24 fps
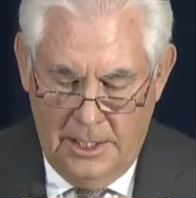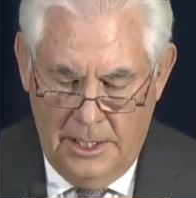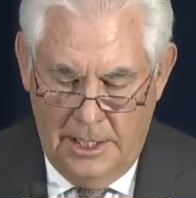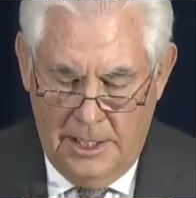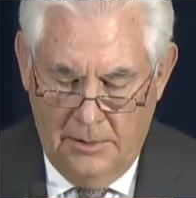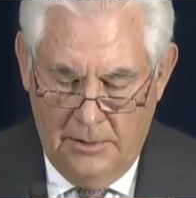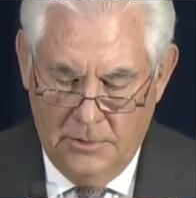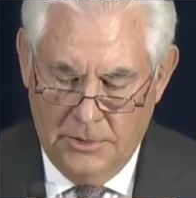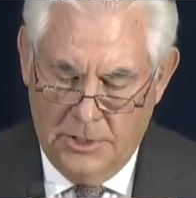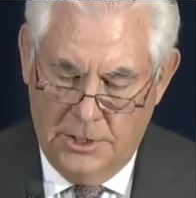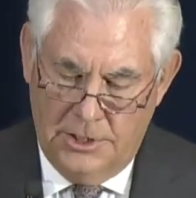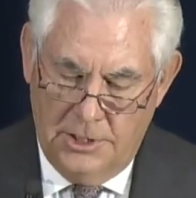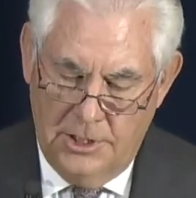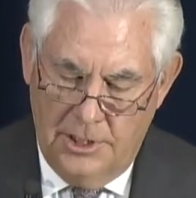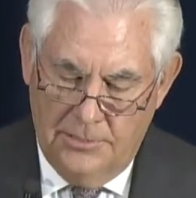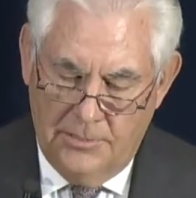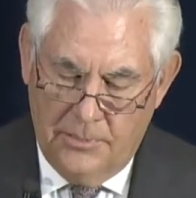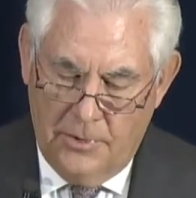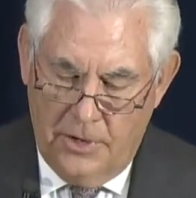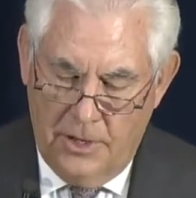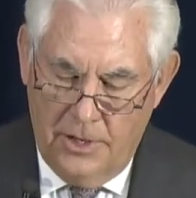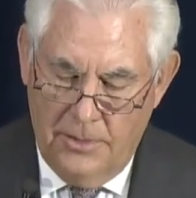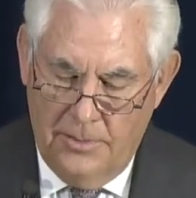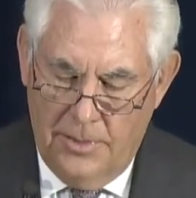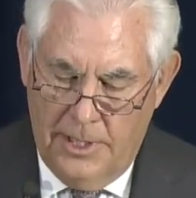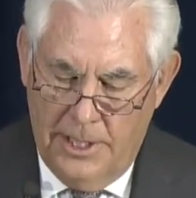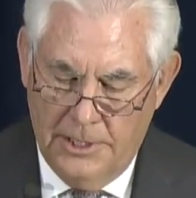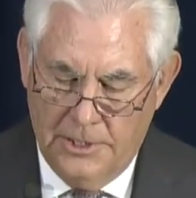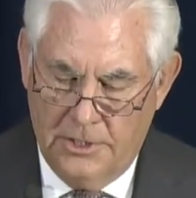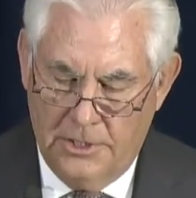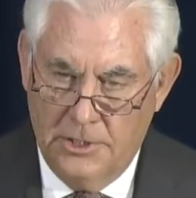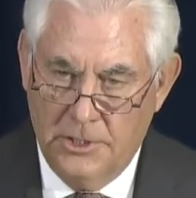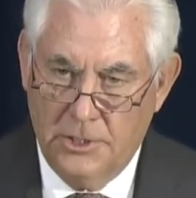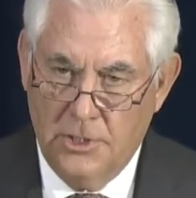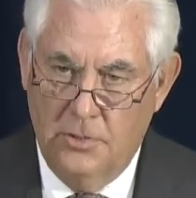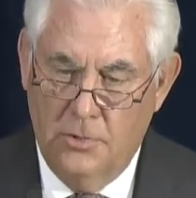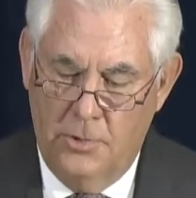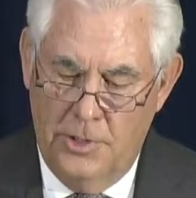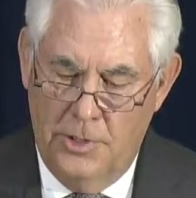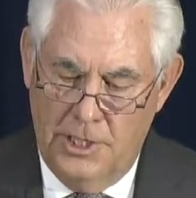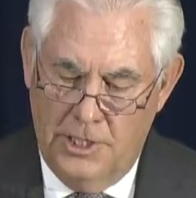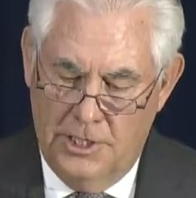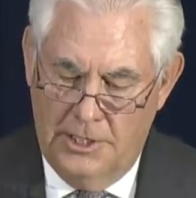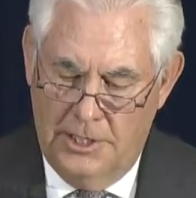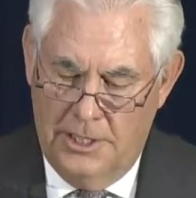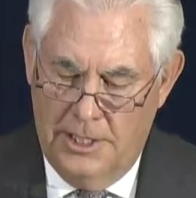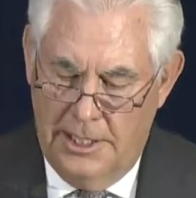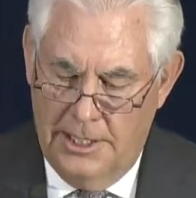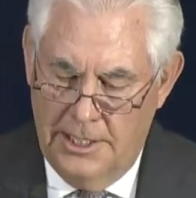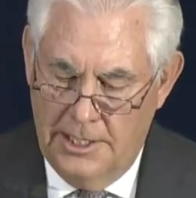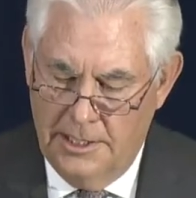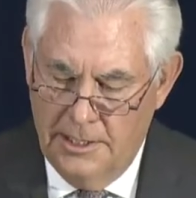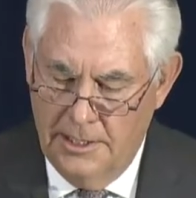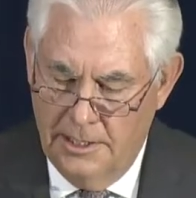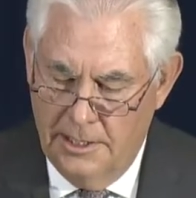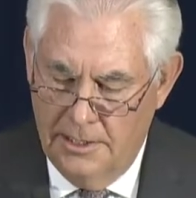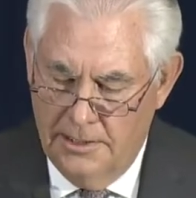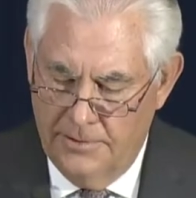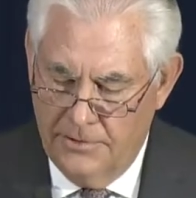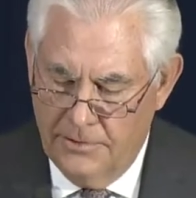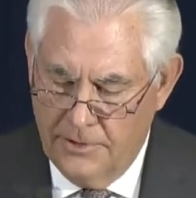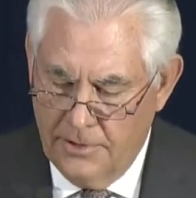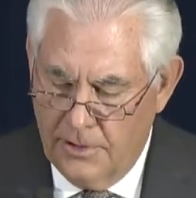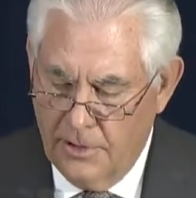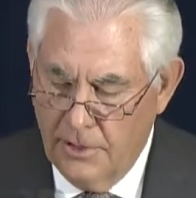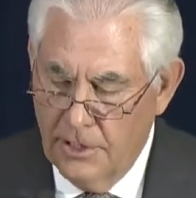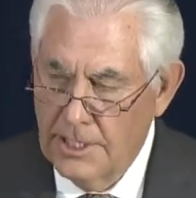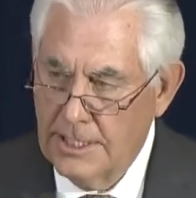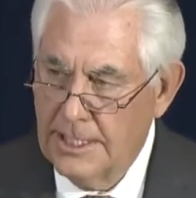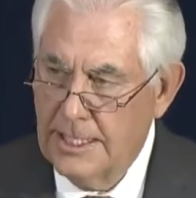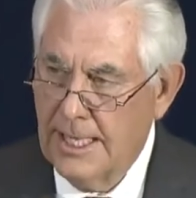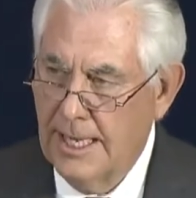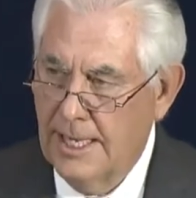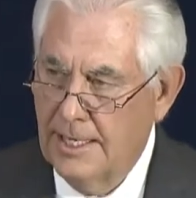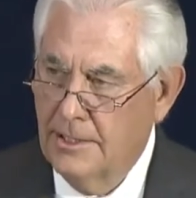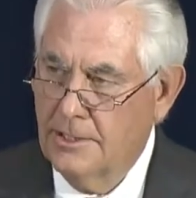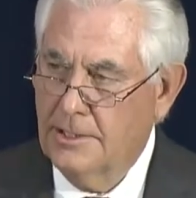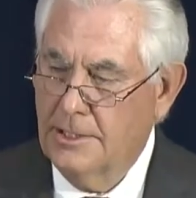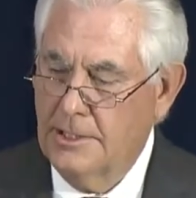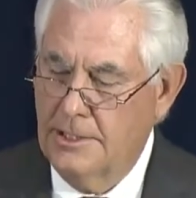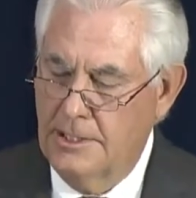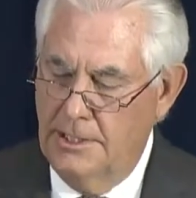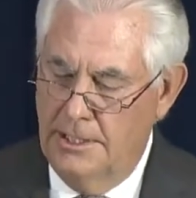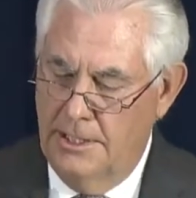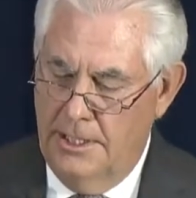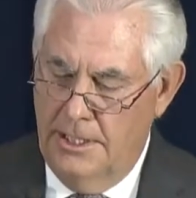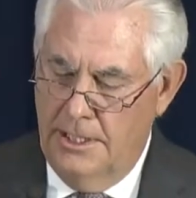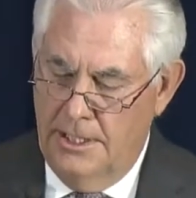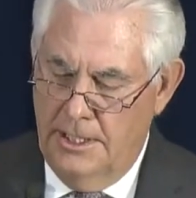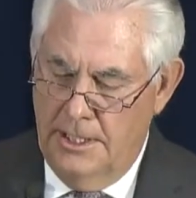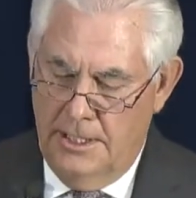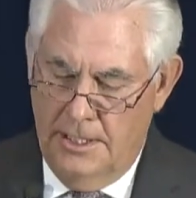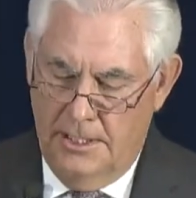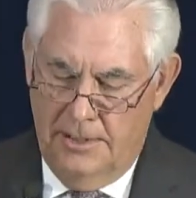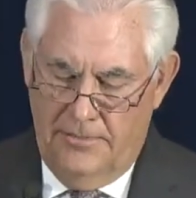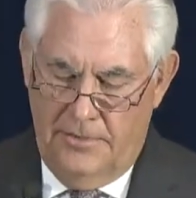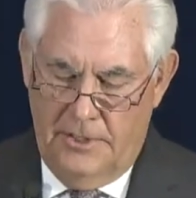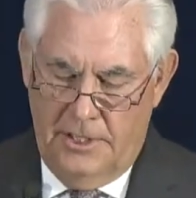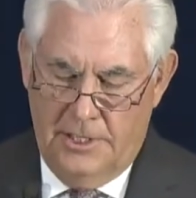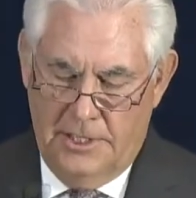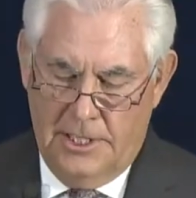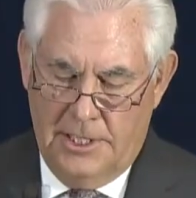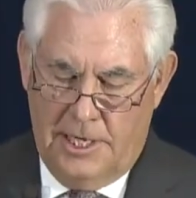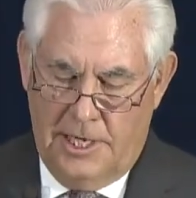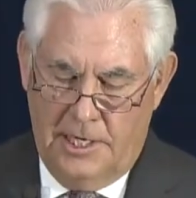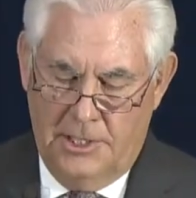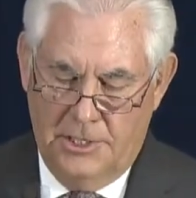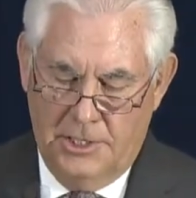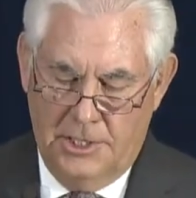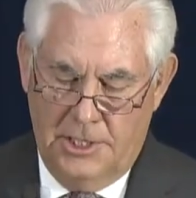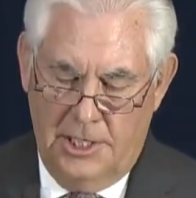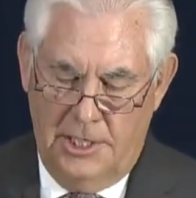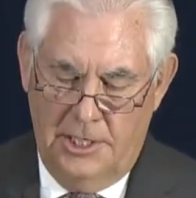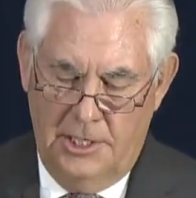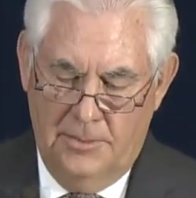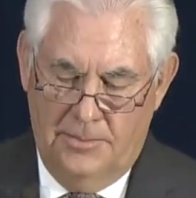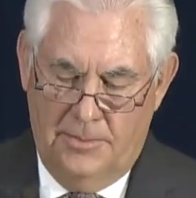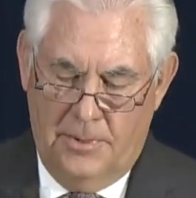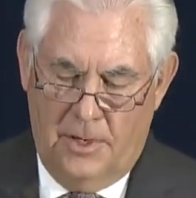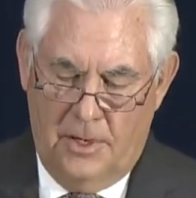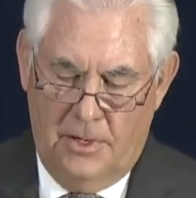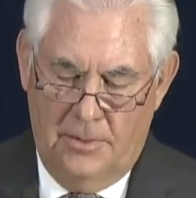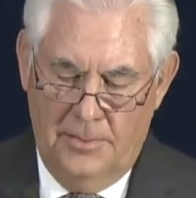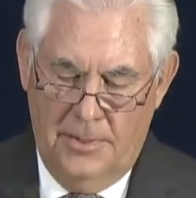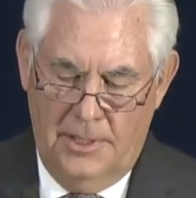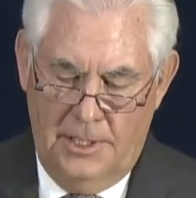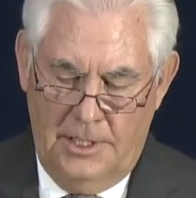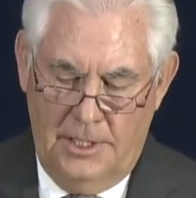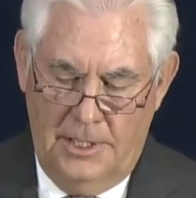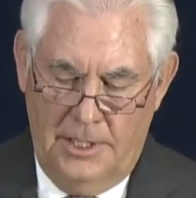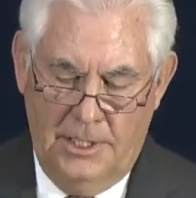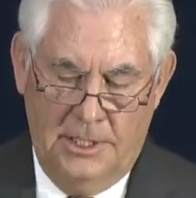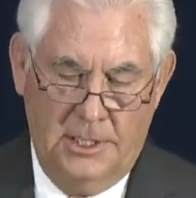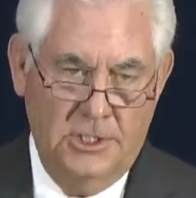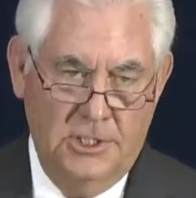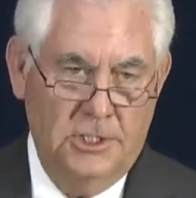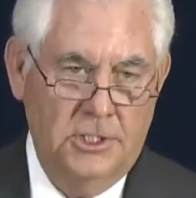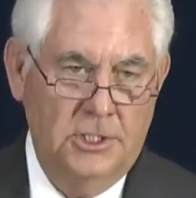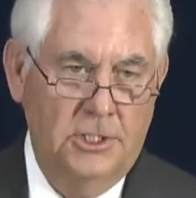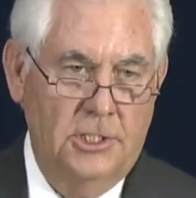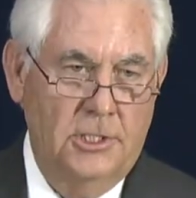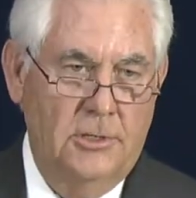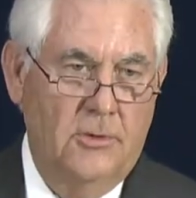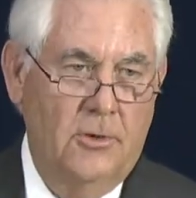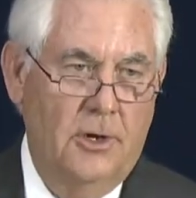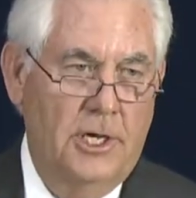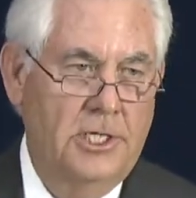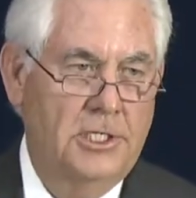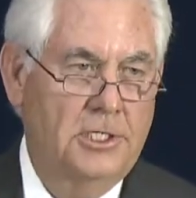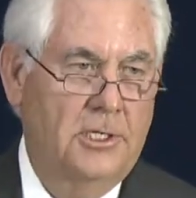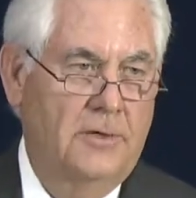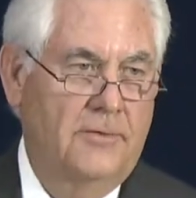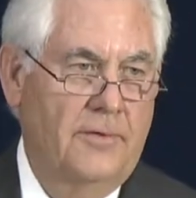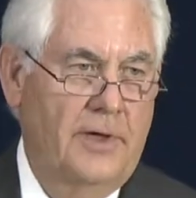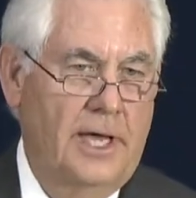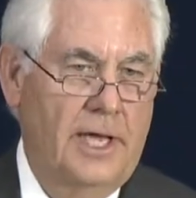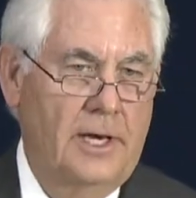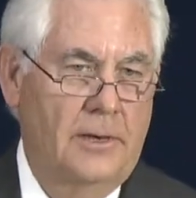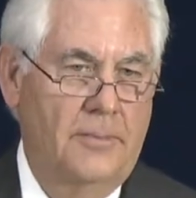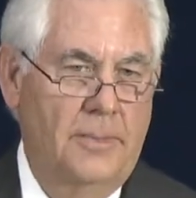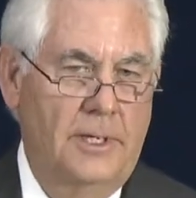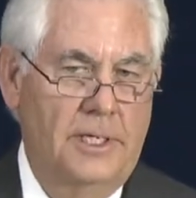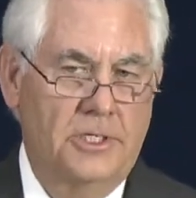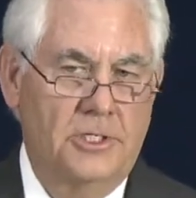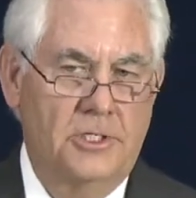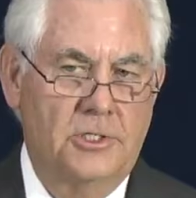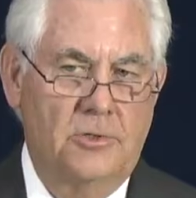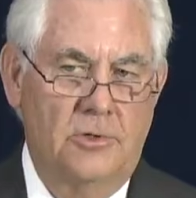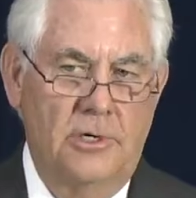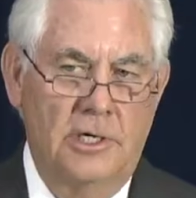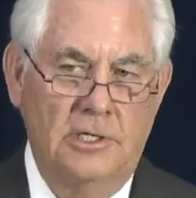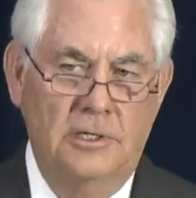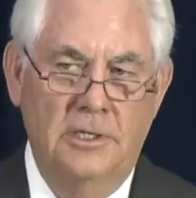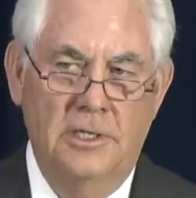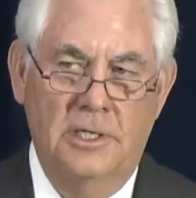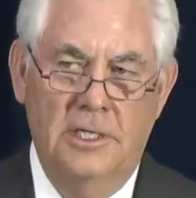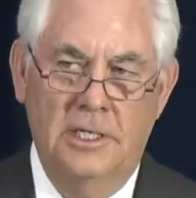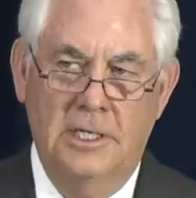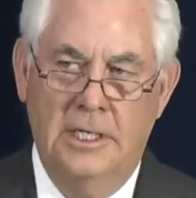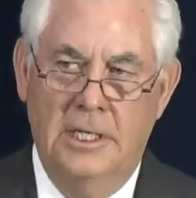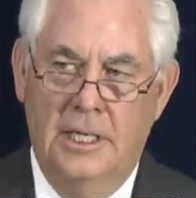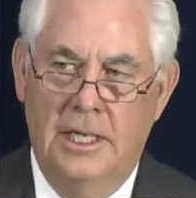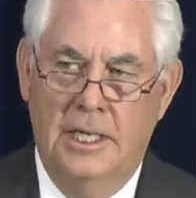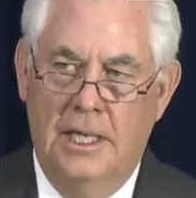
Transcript: and it was a temporary measure so we could take a thorough accounting of the entire State Department in consideration of how to best strengthen it